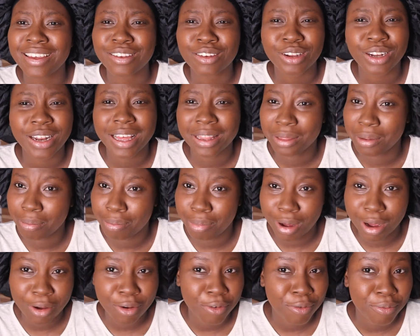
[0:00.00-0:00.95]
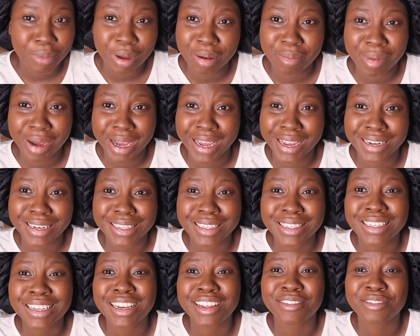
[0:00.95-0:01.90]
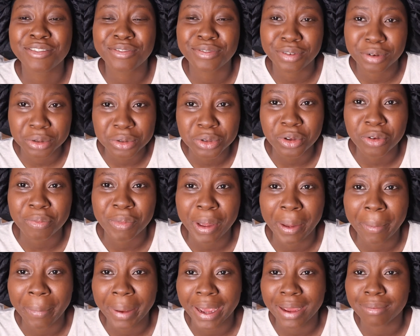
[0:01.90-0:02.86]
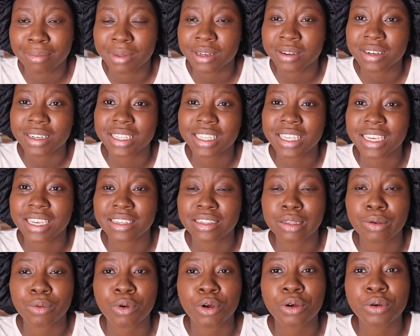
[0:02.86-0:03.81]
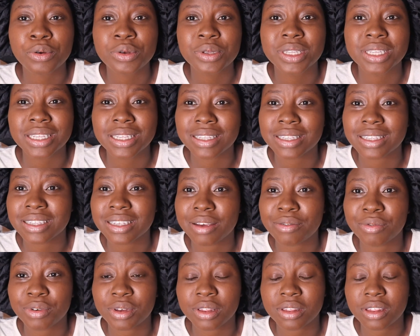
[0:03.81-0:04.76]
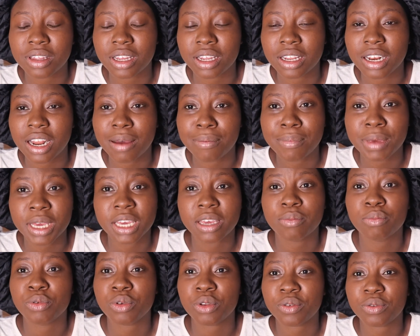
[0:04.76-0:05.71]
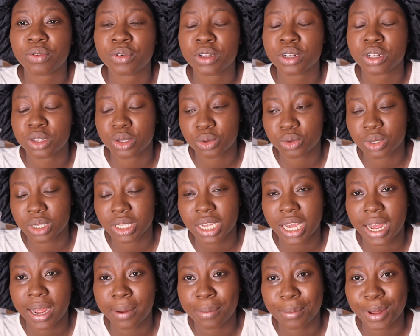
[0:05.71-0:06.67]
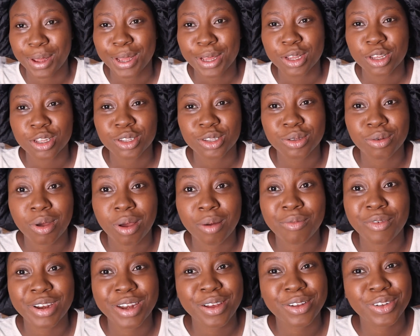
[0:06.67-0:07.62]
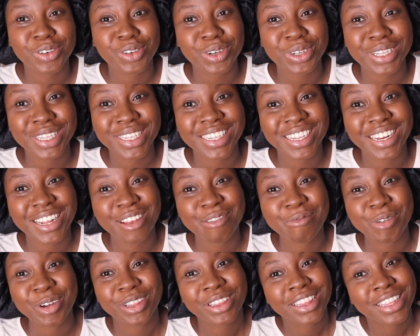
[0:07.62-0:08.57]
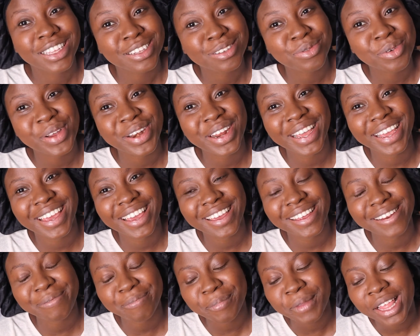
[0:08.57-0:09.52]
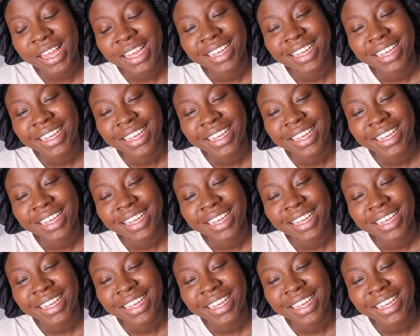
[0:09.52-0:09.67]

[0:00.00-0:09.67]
not at the back of my mind, it's still in front of my mind, because he's the one who seasons everything and make it beautiful in his own time. So I'm really trusting him on this one again,